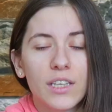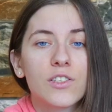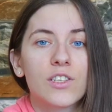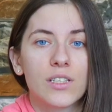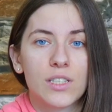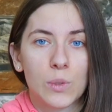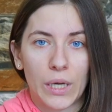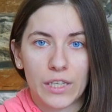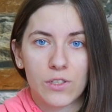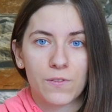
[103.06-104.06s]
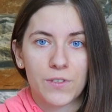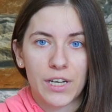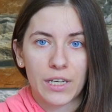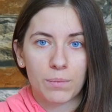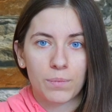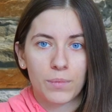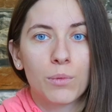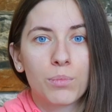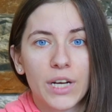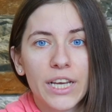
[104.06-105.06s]
It's just a waste of time.
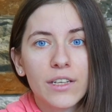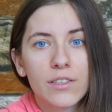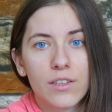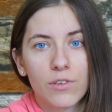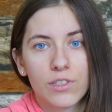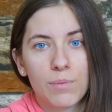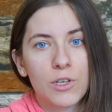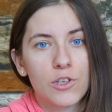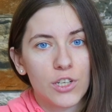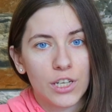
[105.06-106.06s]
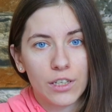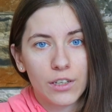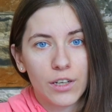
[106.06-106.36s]
Your brain is not a machine.